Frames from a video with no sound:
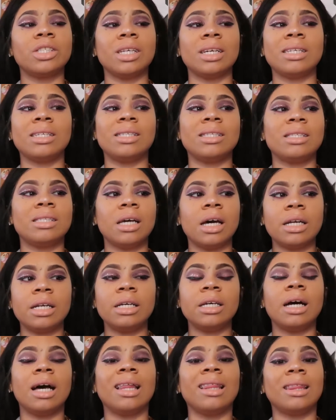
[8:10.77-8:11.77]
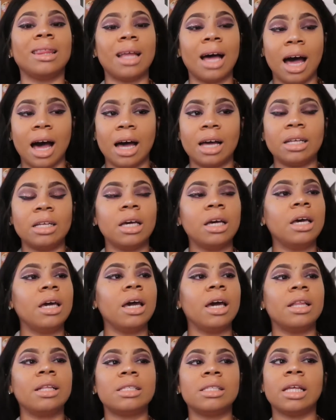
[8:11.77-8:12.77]
They study a lot,
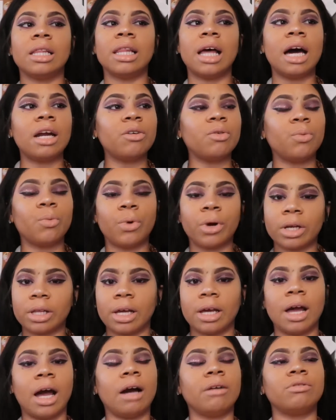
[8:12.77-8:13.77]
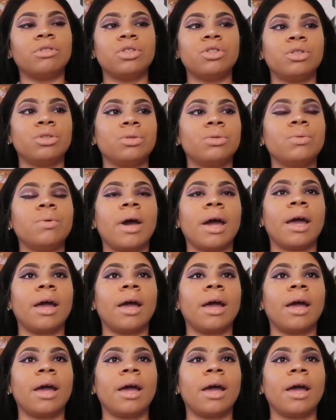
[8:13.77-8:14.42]
and it's a lot of work they have to do.